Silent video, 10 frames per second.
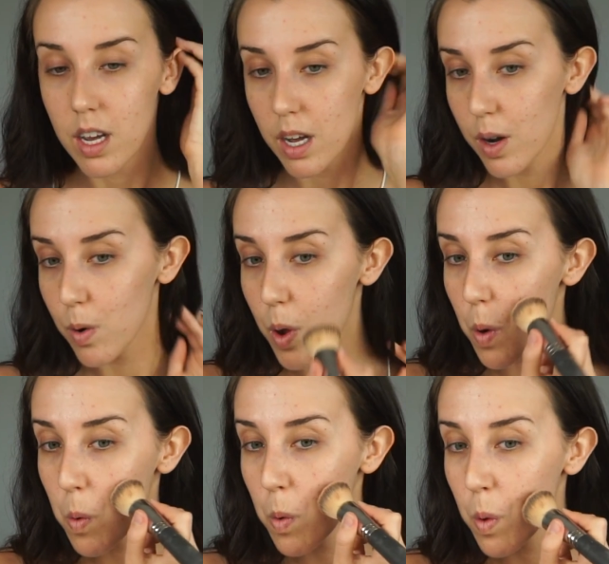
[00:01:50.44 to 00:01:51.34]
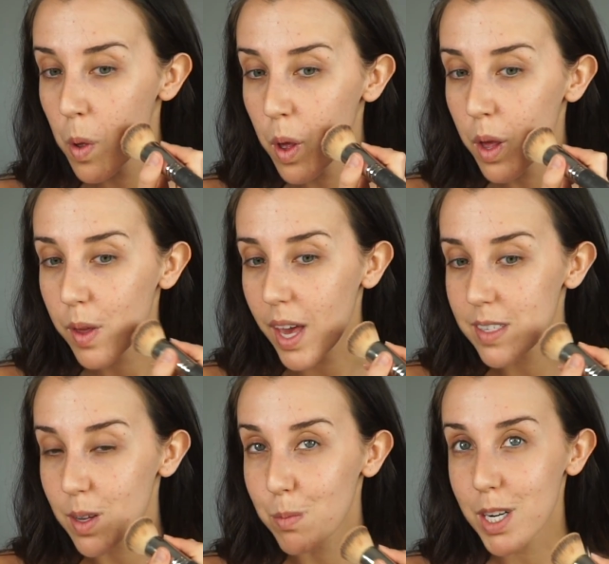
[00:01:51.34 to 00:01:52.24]
I don't know. Okay,
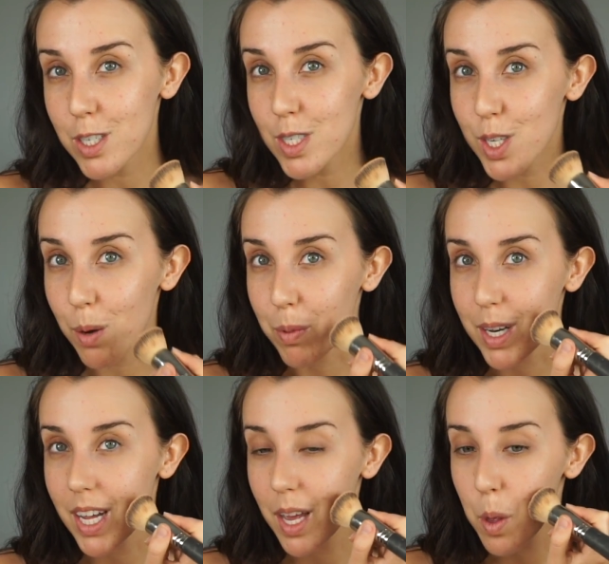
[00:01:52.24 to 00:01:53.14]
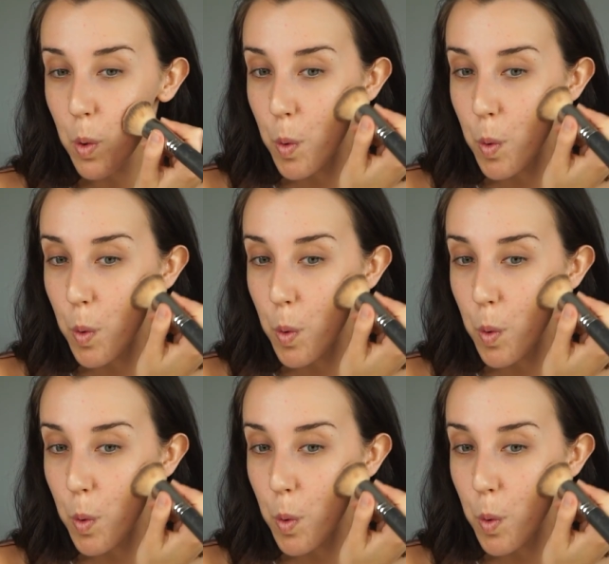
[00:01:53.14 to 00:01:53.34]
so I'm gonna just start blending.